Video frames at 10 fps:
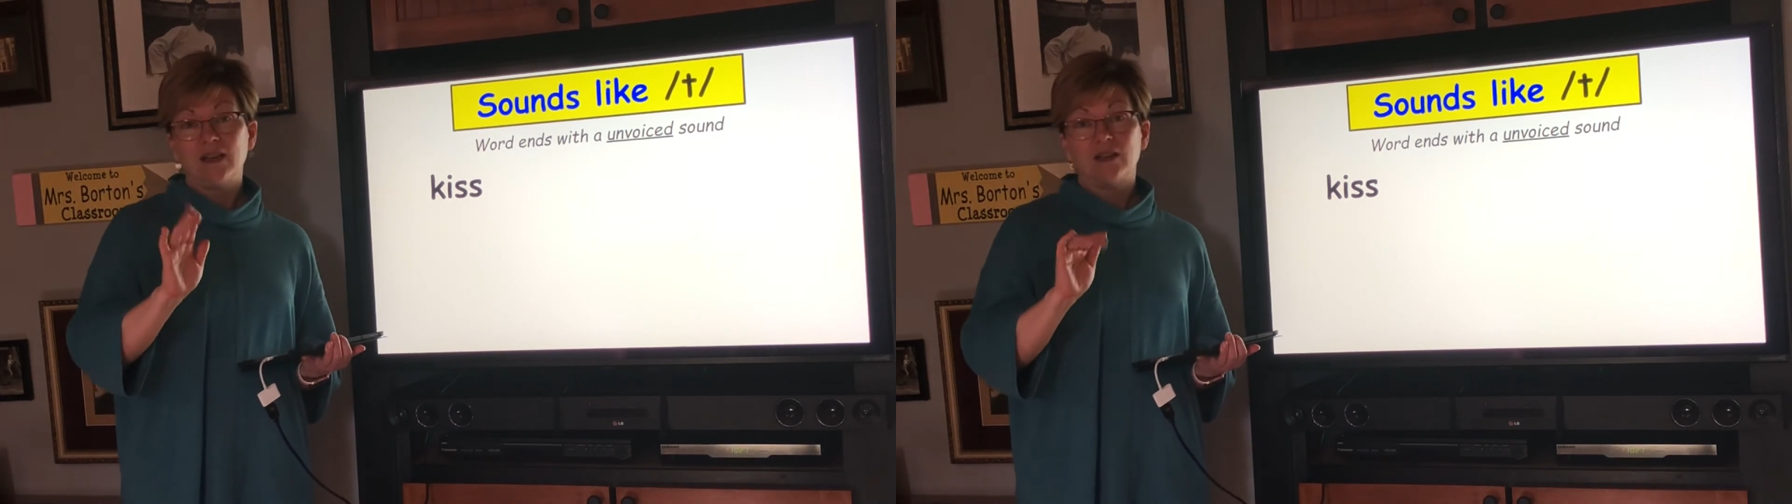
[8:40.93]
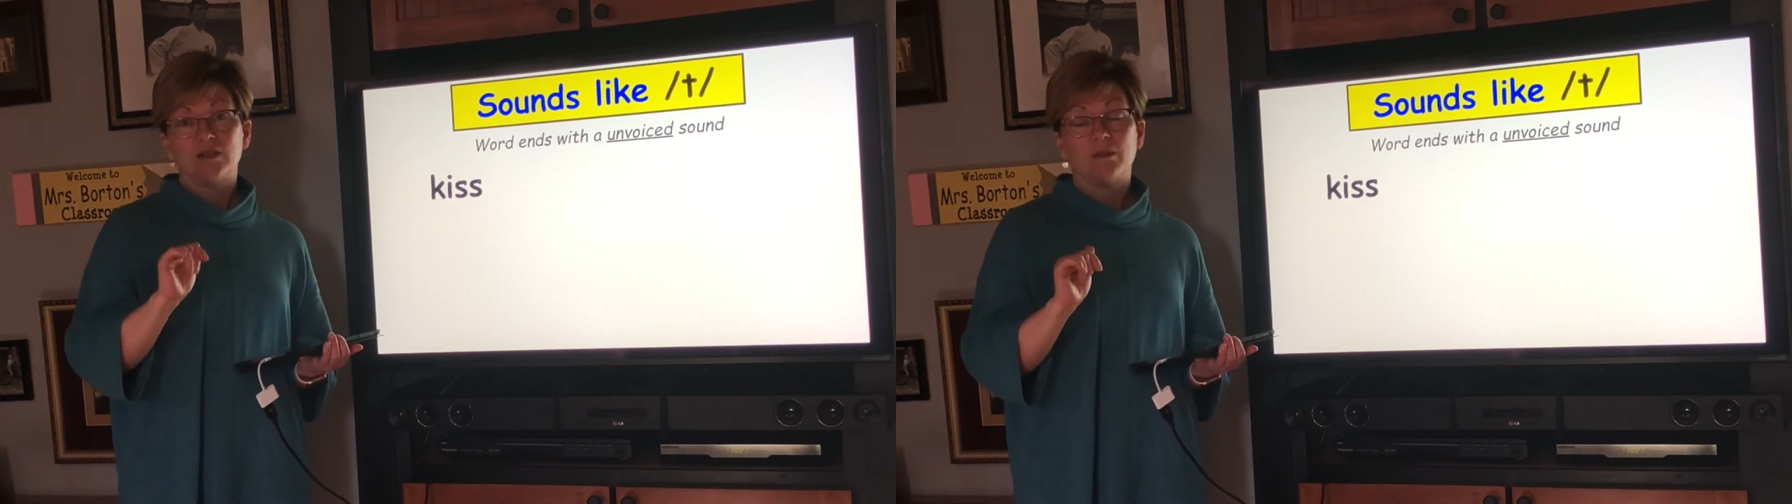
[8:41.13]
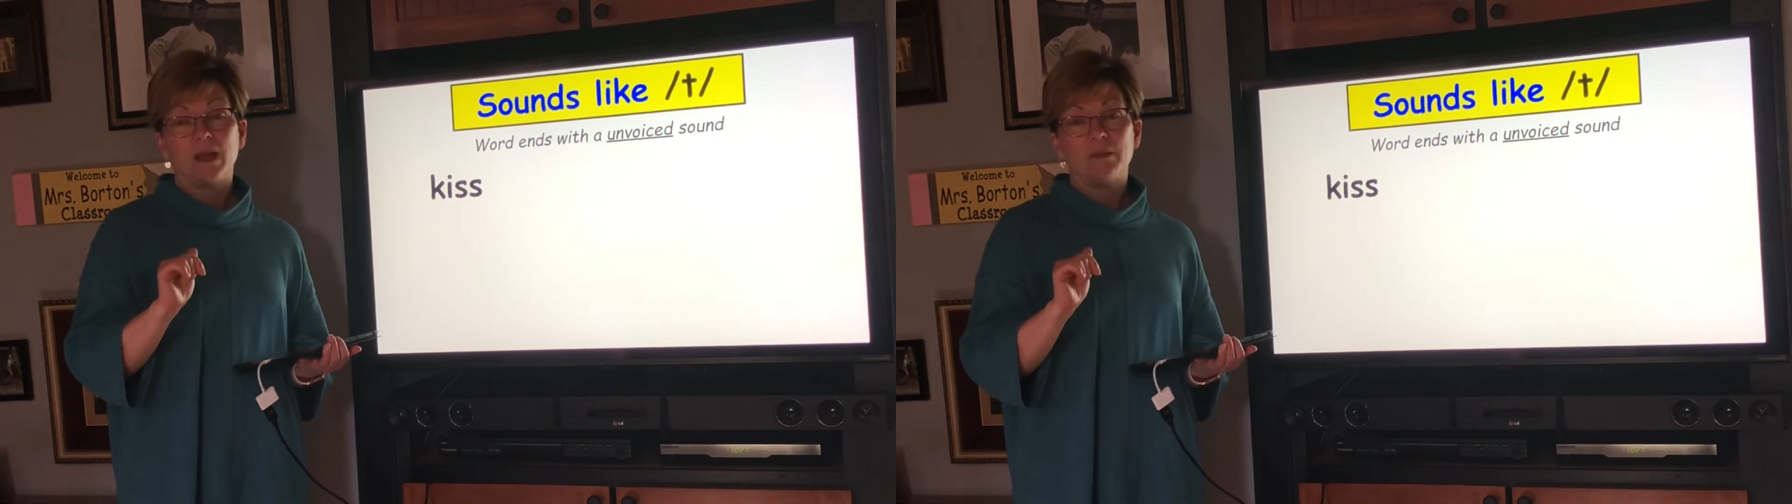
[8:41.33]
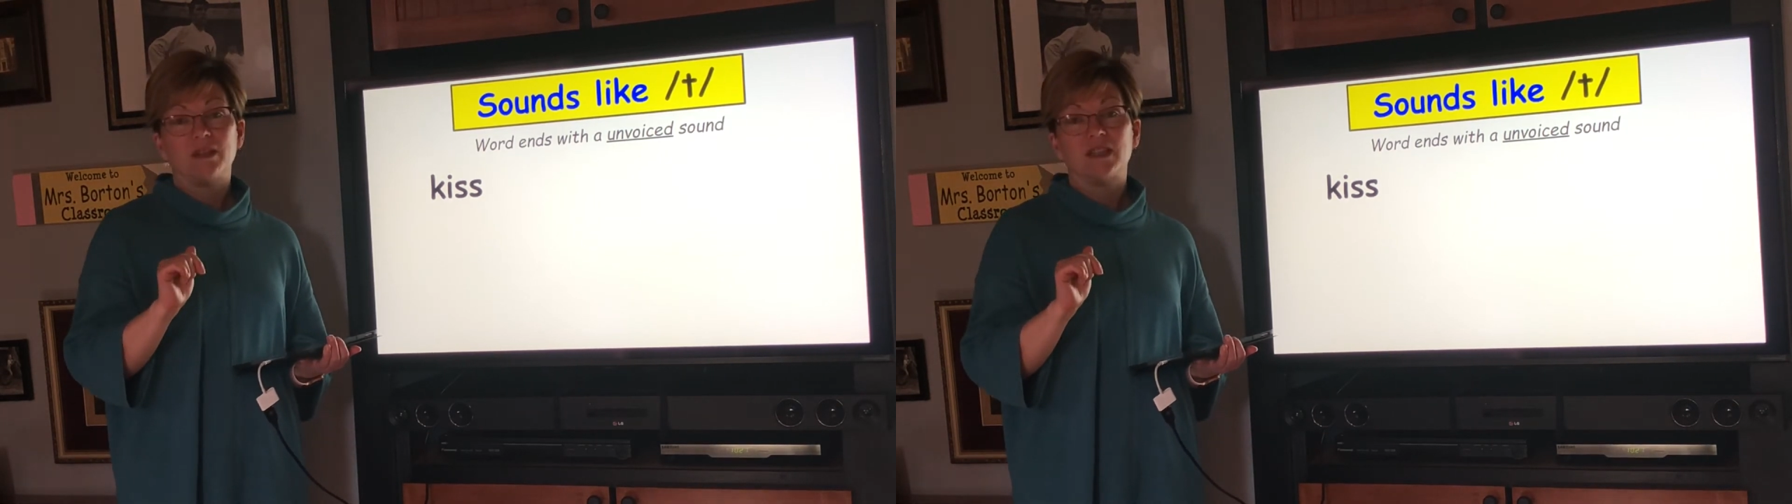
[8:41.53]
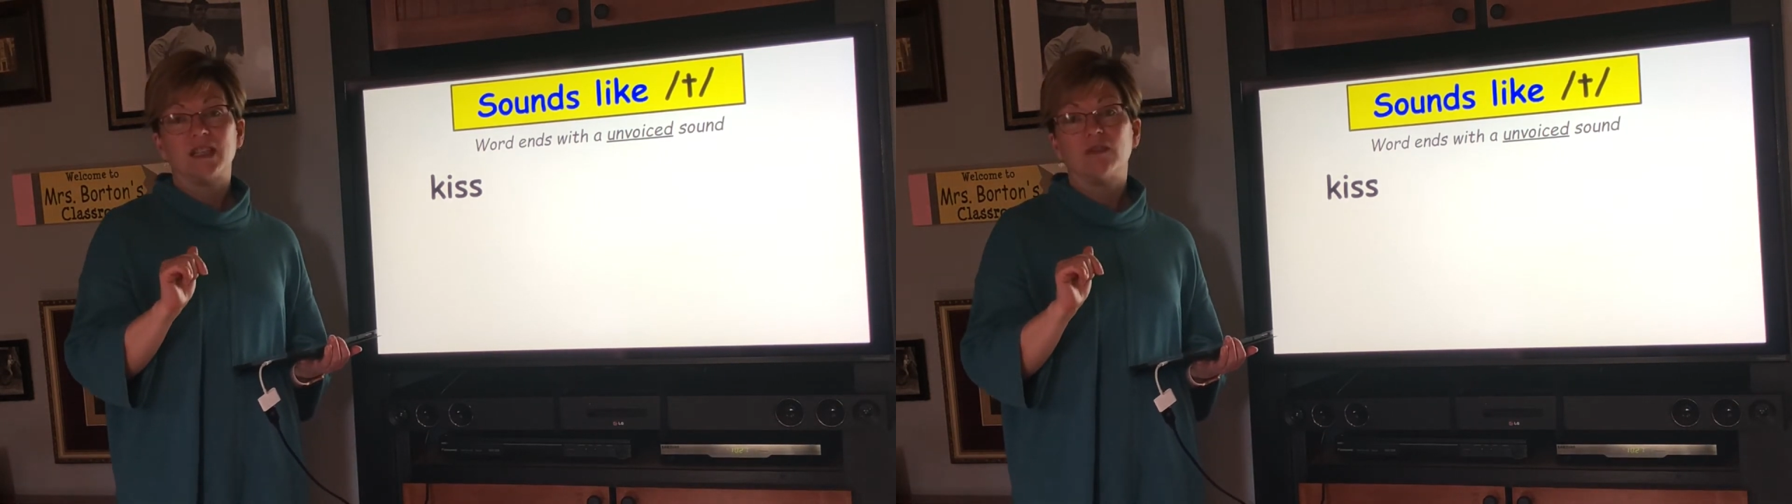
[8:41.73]
so maybe
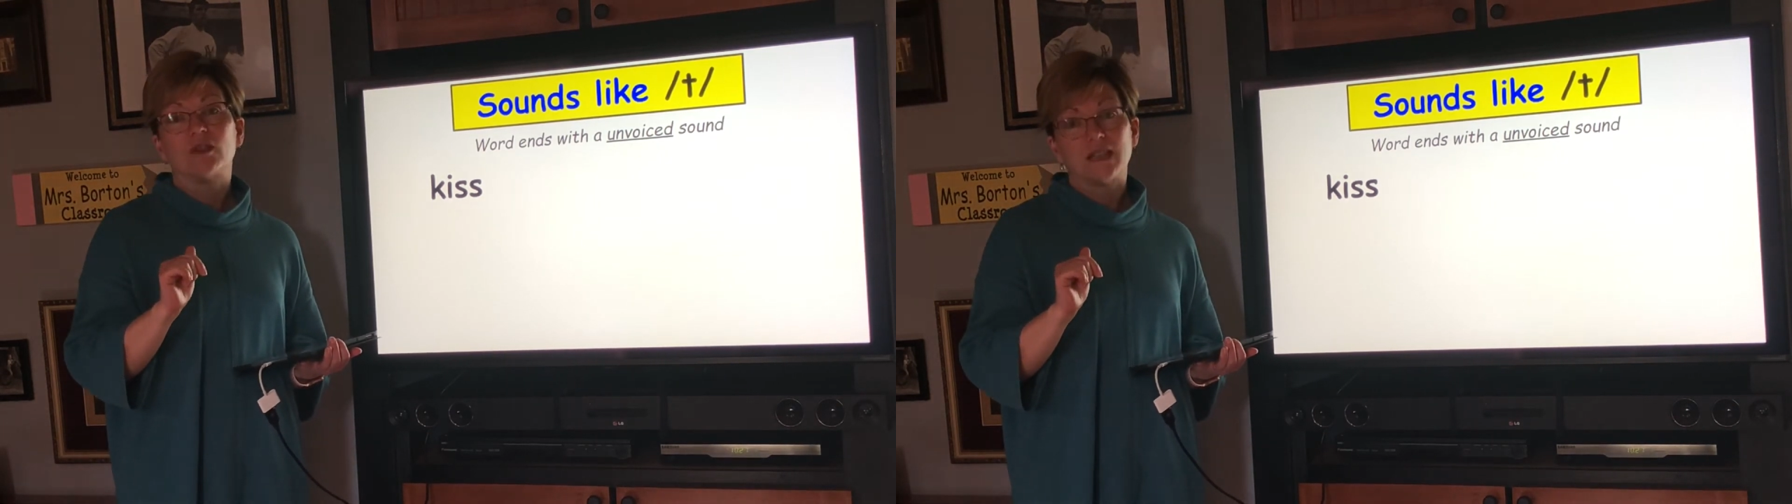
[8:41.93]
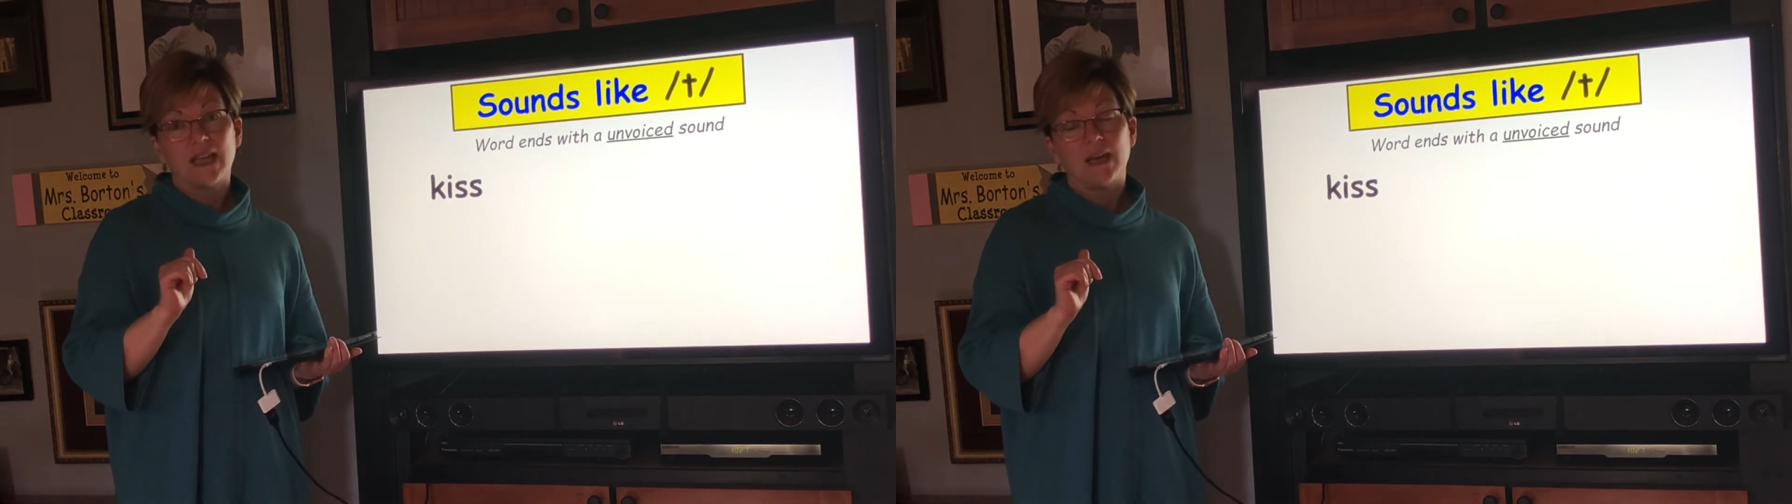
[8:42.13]
just give your teddy